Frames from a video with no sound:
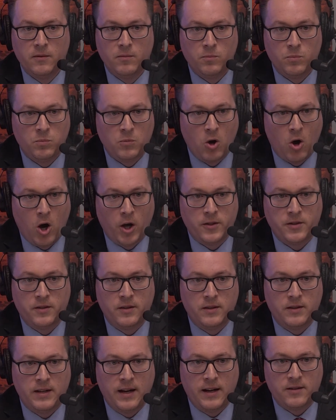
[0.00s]

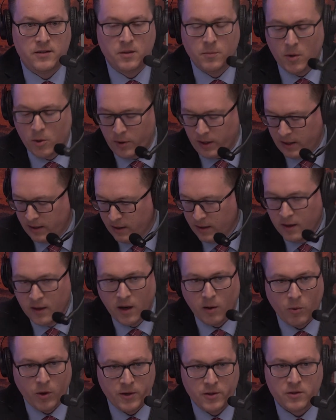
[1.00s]
constant testimony.
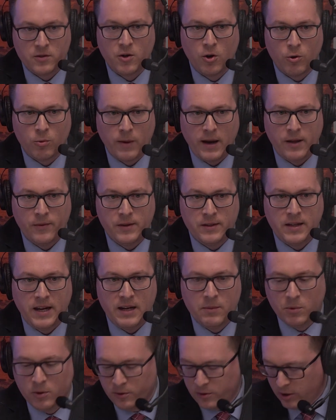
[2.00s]
I want to just go around the
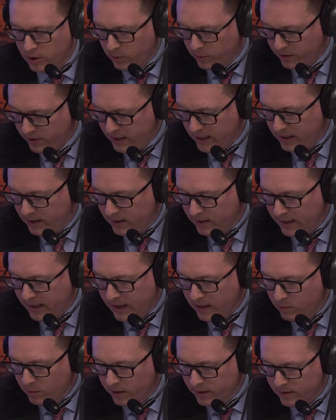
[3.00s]
table. Do you think that
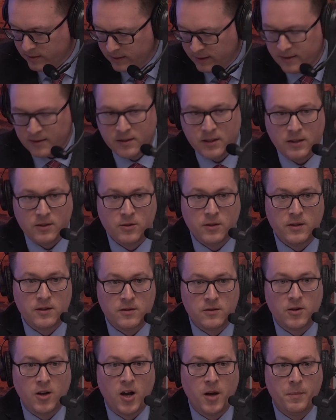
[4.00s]
anyone is listening to
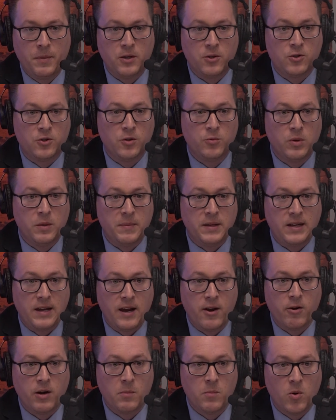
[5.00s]
this topic? Should we be
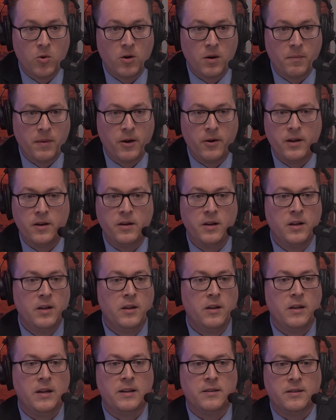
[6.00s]
caring more about it?
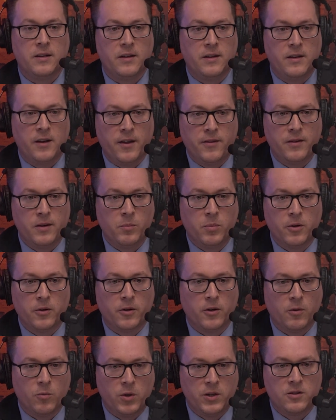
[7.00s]
Is it a nothing
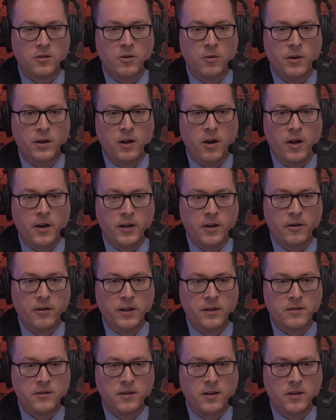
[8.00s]
burger? What's going on here?
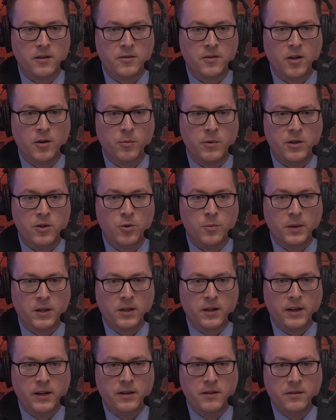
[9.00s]
Let's start with you,
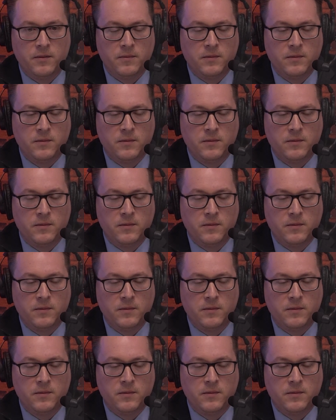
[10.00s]
Maclean.